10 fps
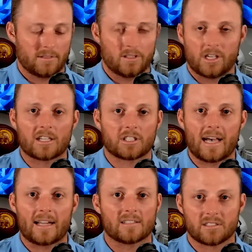Josh
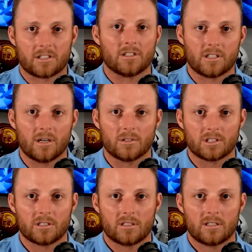Gaddis is a good
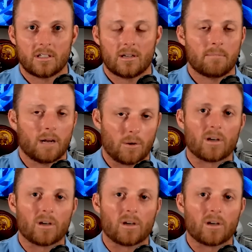coach, but